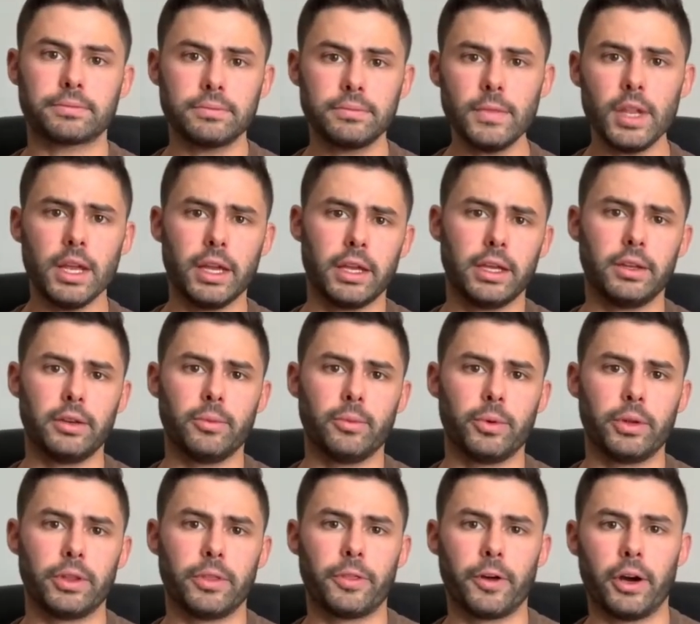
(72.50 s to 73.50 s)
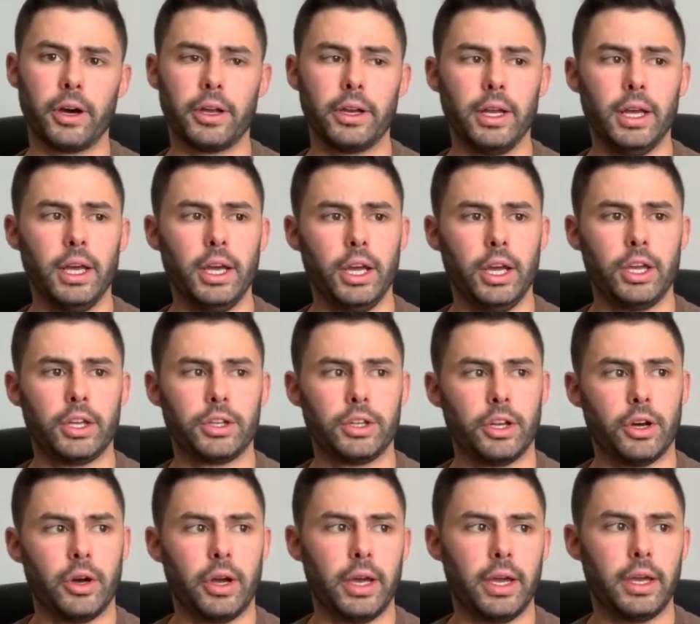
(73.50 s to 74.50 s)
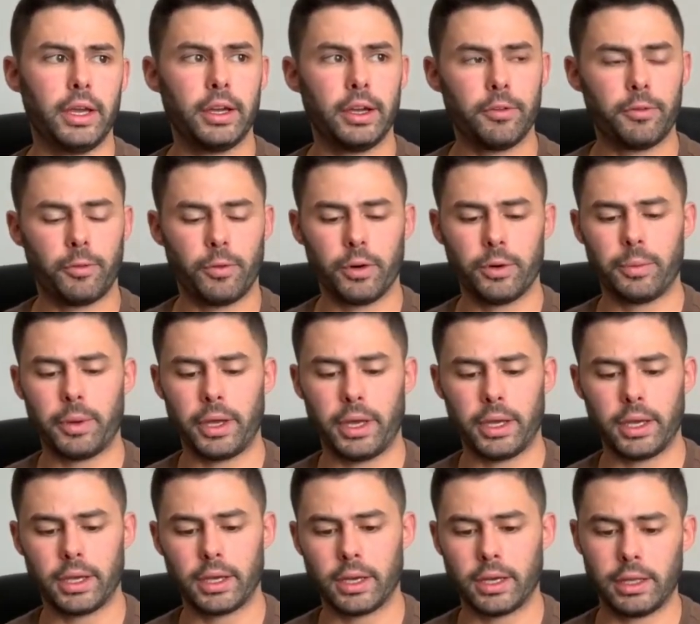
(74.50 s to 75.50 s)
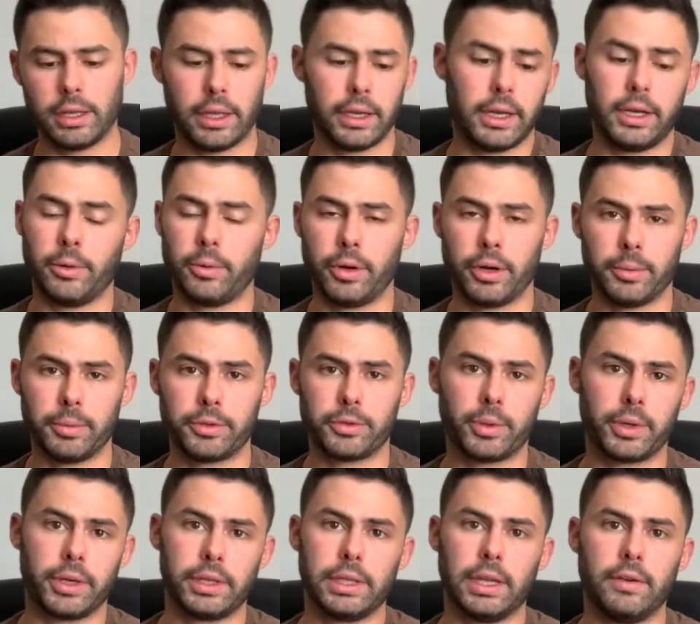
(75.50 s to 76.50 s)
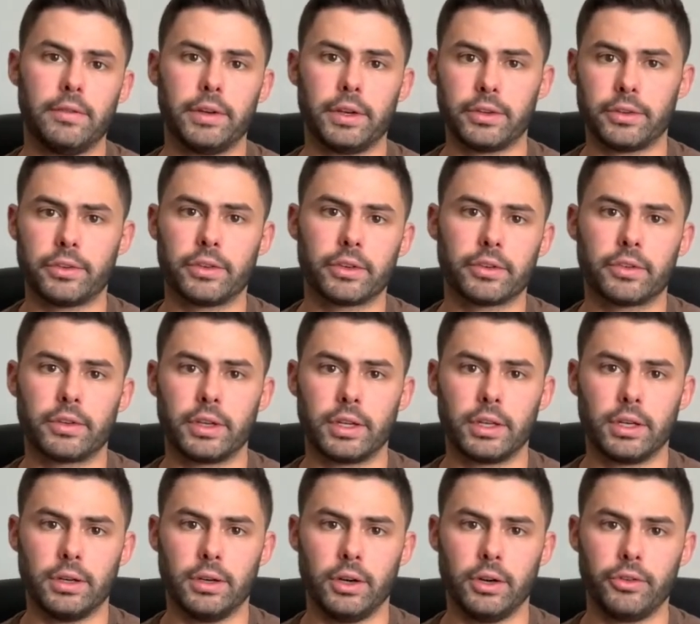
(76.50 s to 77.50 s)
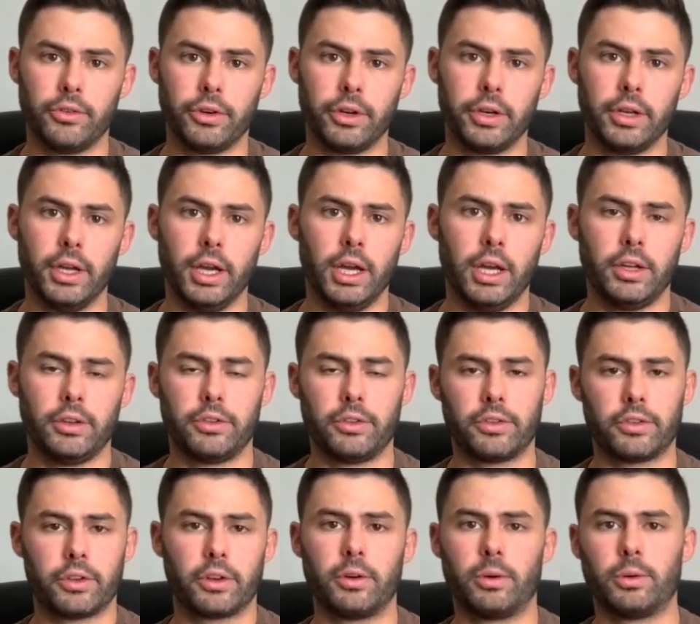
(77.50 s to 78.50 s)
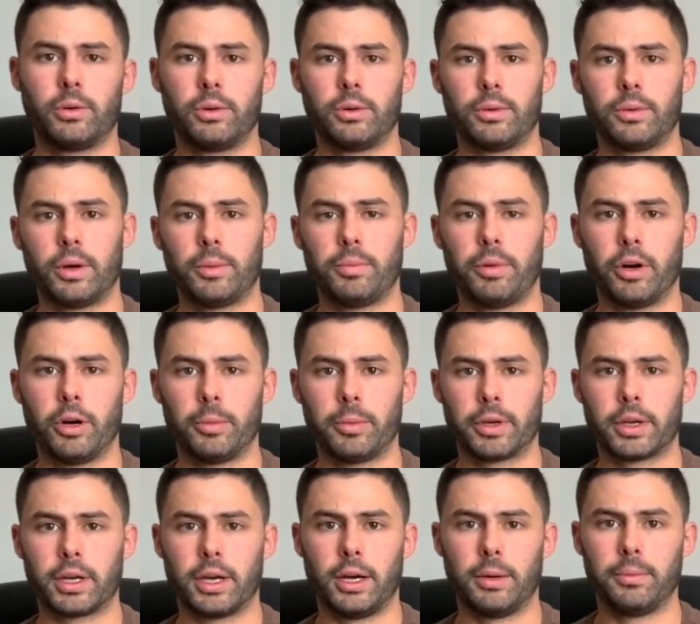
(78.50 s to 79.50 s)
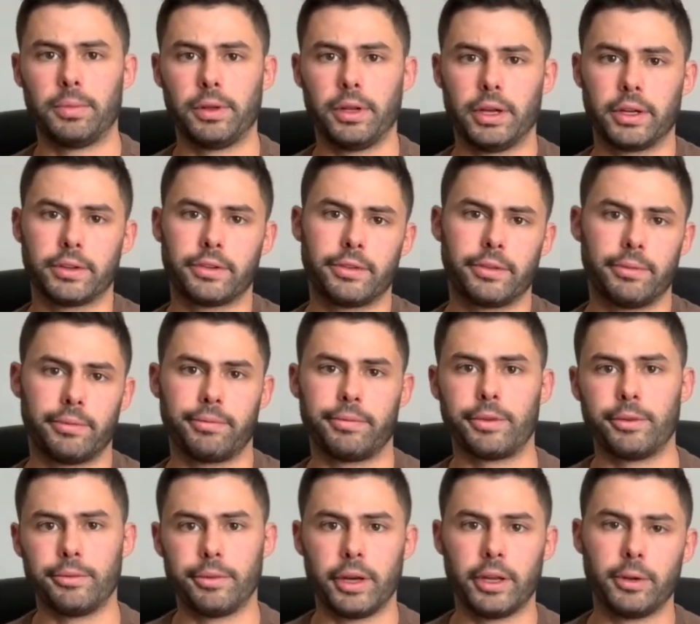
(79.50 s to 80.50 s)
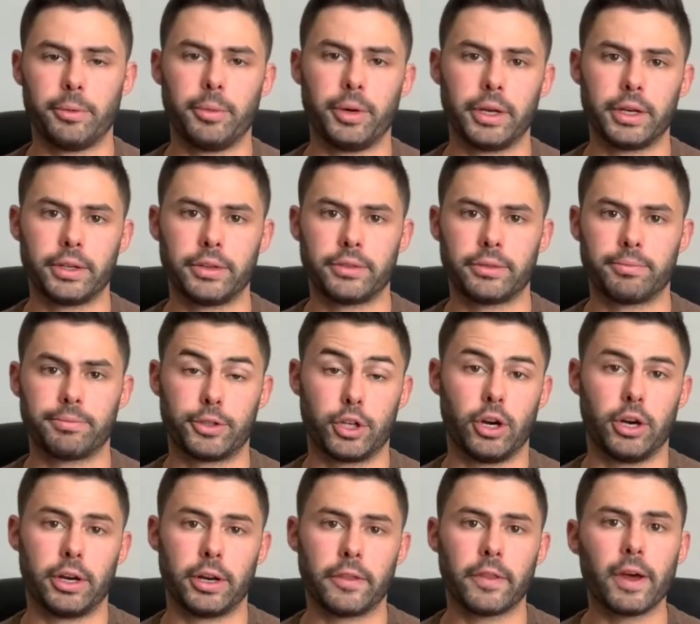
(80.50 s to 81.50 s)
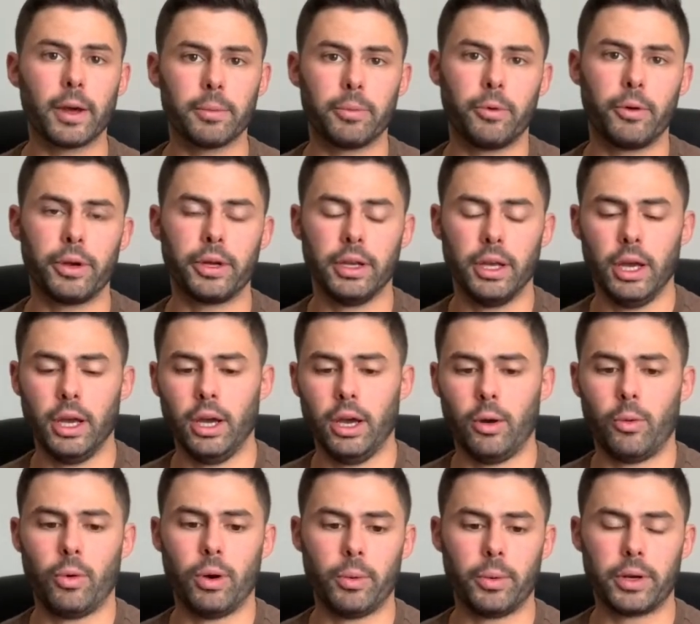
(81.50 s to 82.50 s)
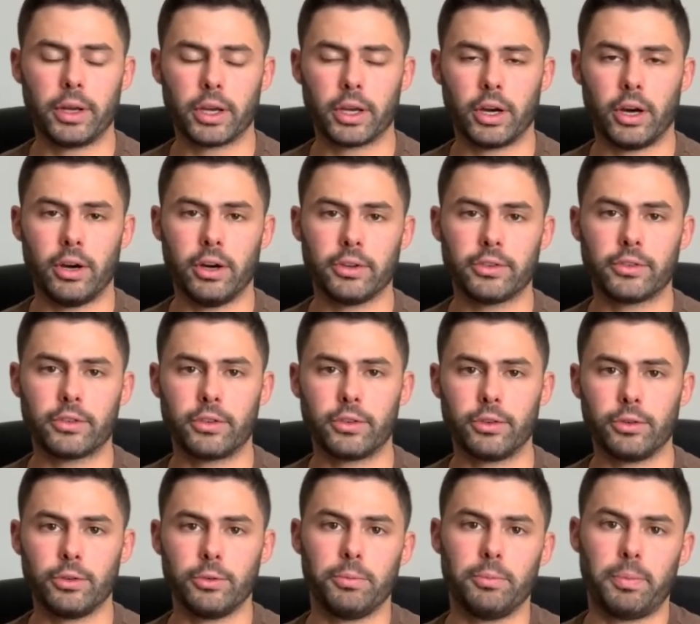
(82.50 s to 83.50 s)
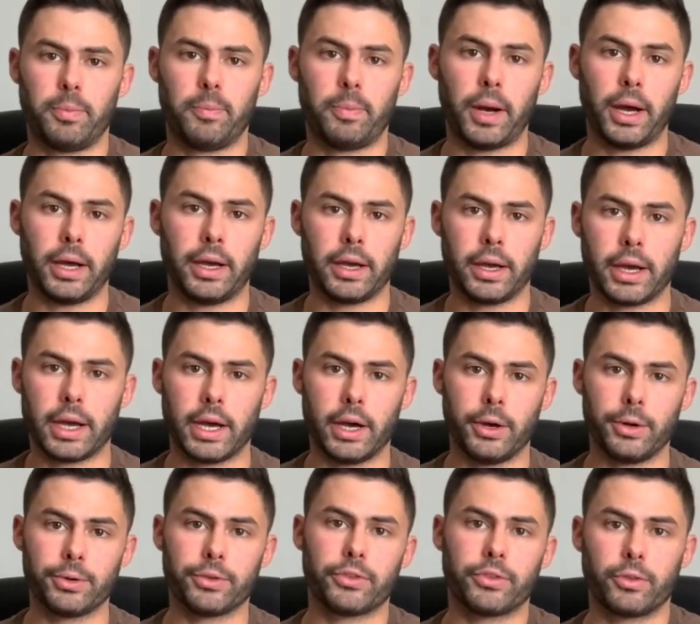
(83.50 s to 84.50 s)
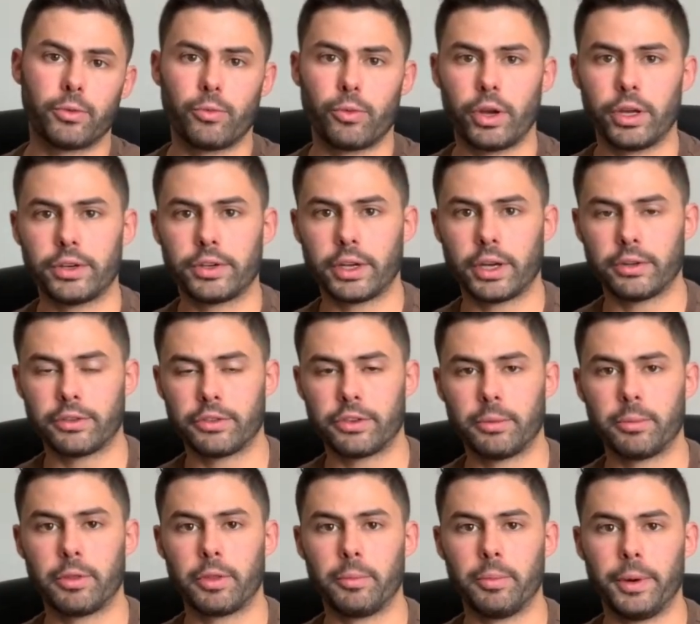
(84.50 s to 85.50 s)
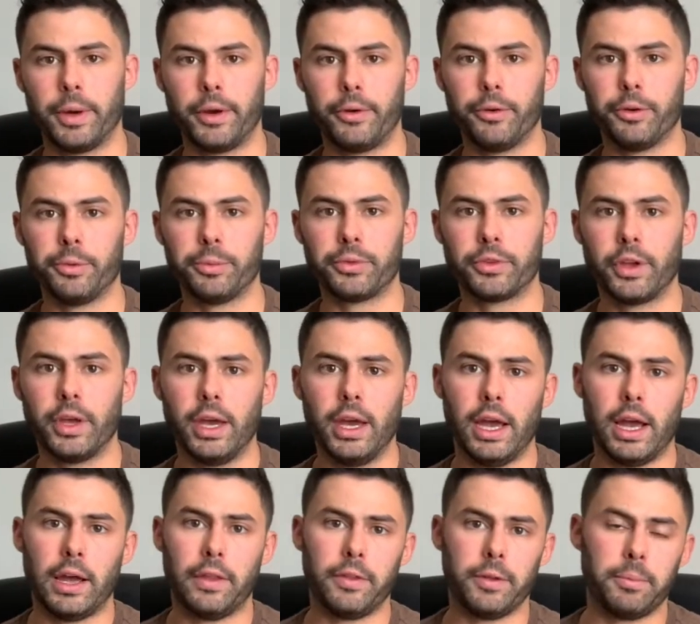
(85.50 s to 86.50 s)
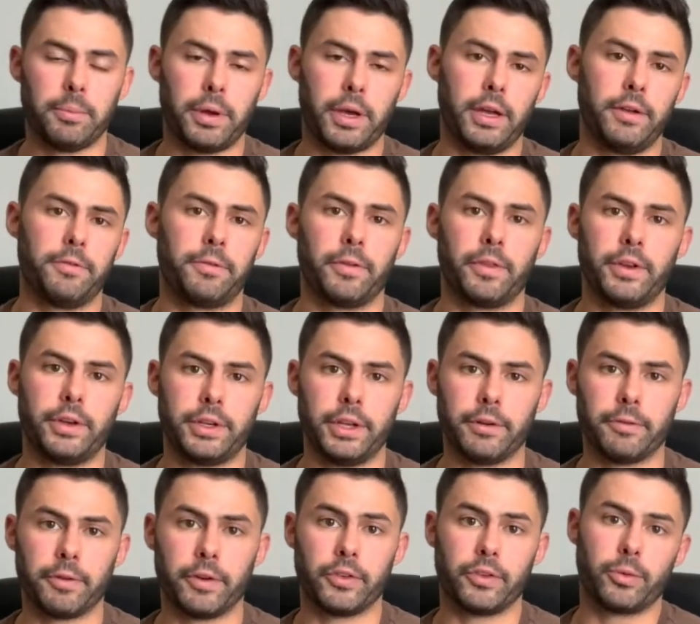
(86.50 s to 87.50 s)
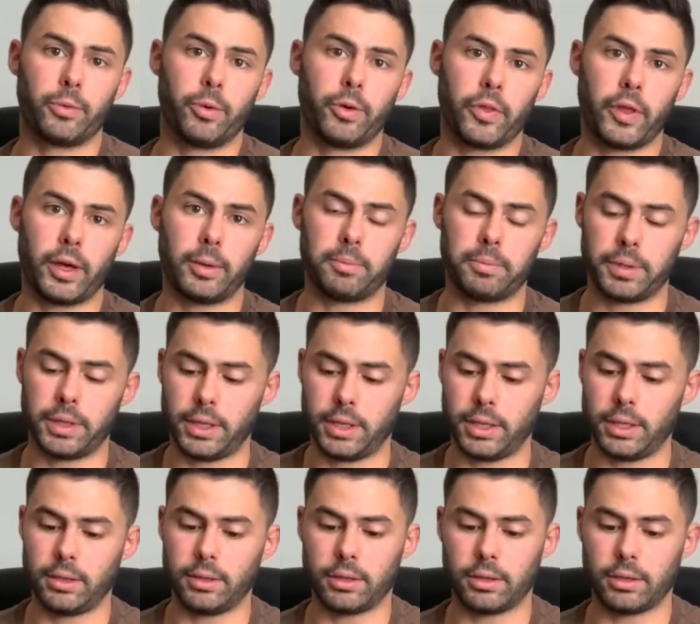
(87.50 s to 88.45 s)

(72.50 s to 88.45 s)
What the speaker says: and we thought, you know, hey, if we're paying anywhere between $1,100 and $1,600 just to go to an apartment complex, the rental money's gone at that point. What would it cost to buy a house, rent out some of the bedrooms, and then pay for the difference? Would that be